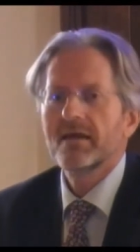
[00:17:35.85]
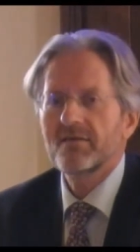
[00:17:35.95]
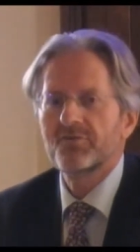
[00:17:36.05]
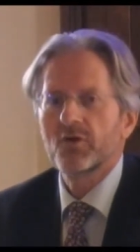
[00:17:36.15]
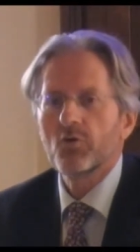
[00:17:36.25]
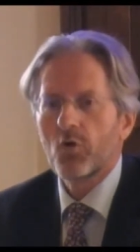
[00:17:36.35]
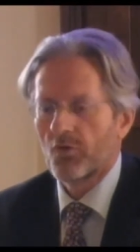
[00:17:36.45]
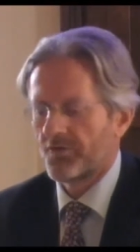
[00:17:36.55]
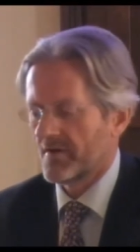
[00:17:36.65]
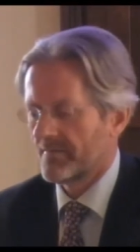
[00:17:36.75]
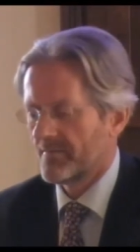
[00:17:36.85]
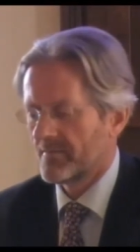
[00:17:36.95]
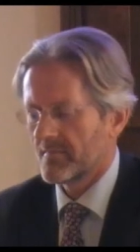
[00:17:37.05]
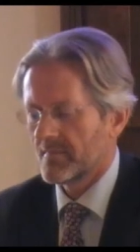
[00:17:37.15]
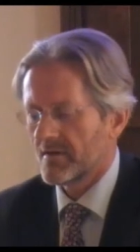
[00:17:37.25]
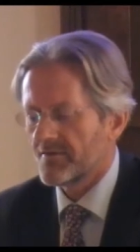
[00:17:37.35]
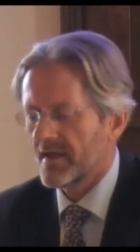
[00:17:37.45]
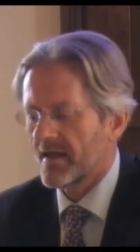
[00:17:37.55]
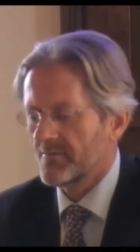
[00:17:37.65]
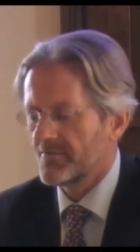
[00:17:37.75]
If an author is
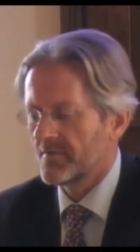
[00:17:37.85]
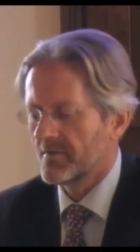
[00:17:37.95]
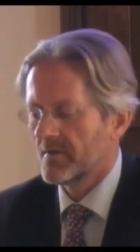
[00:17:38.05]
named